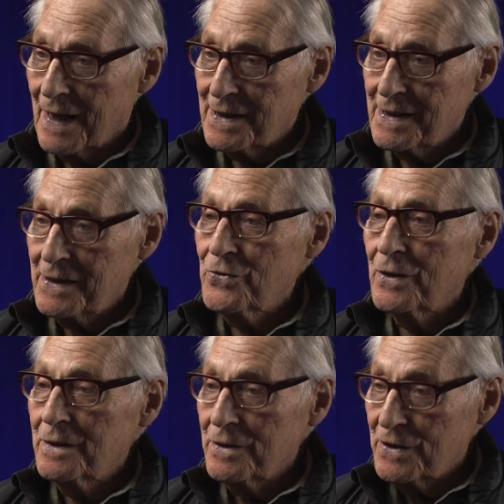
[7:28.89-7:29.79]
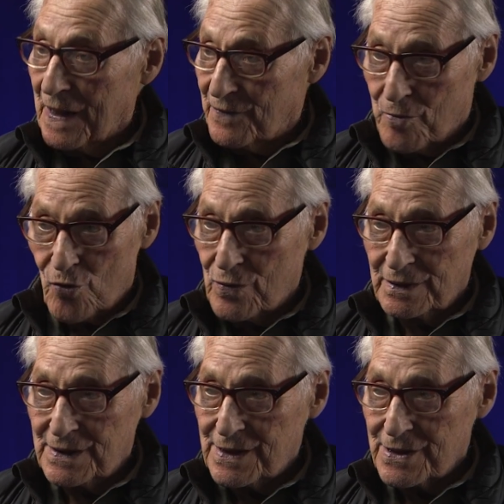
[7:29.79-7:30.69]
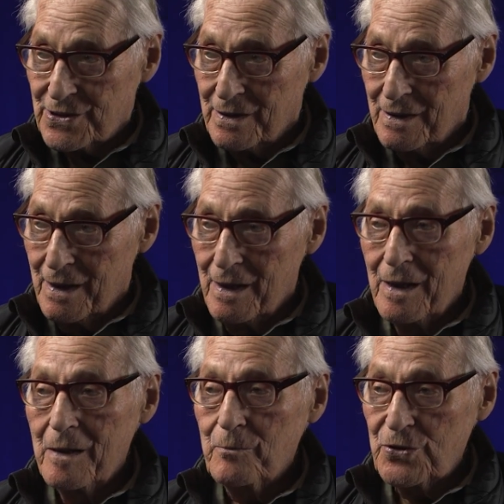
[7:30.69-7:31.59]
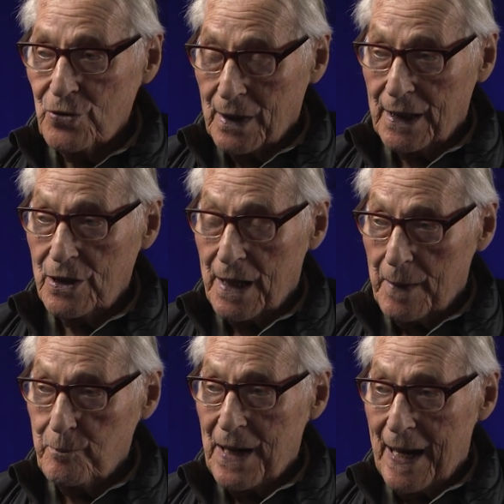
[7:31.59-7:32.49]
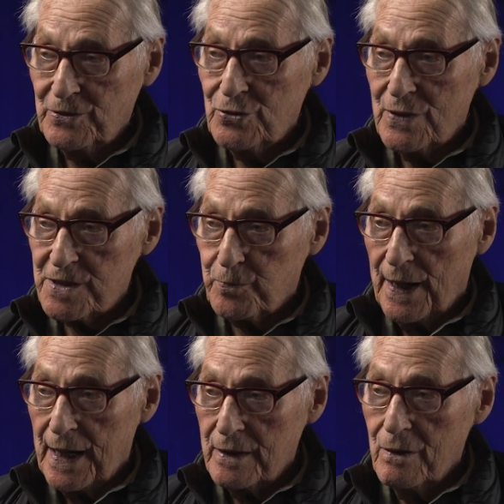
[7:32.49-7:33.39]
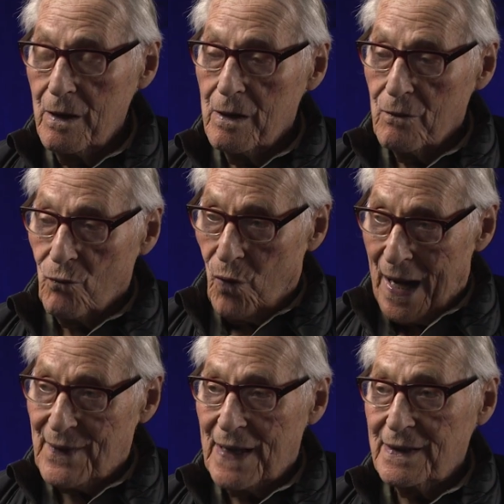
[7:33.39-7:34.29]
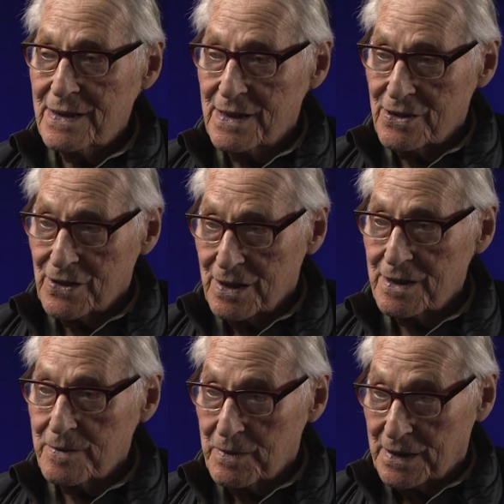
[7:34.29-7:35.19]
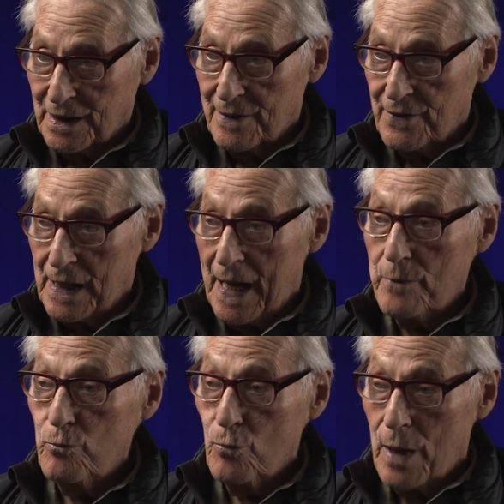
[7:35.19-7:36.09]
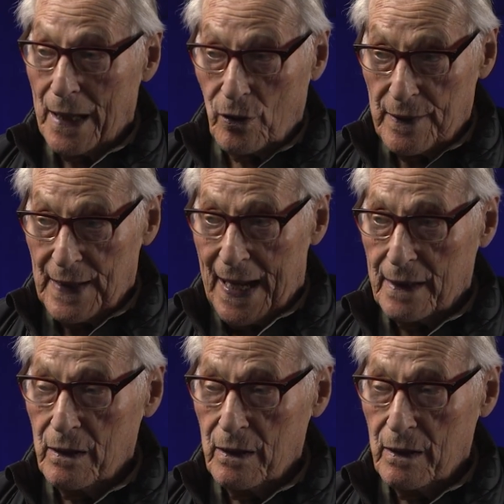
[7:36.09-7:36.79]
That is, you can give them a real decision, but you got to be able to explain why that decision is delivered, and not only that,